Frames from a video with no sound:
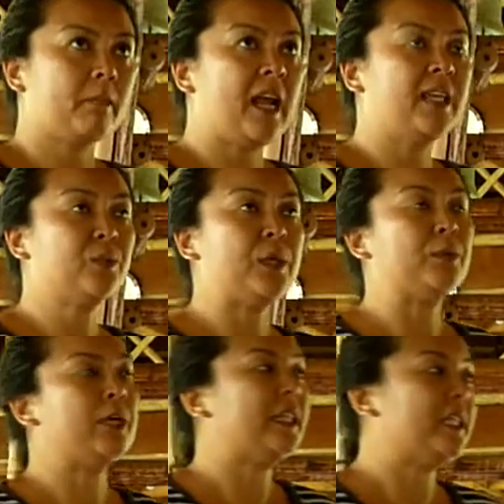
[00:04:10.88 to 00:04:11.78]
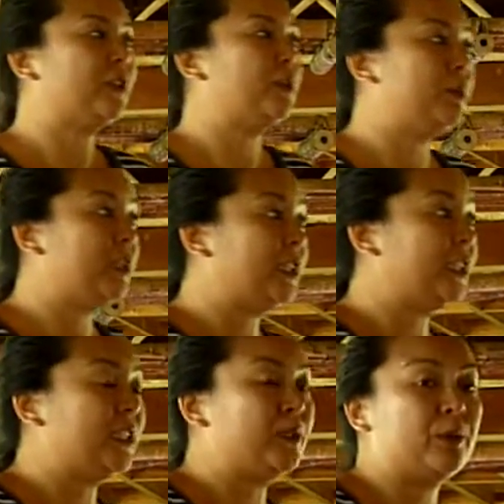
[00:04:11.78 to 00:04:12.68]
As we were in these
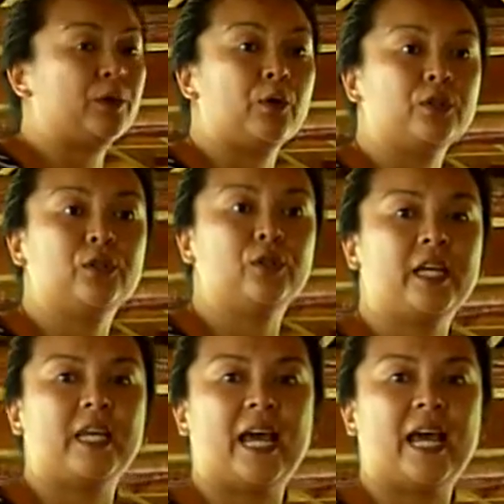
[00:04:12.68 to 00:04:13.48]
communities, we were also looking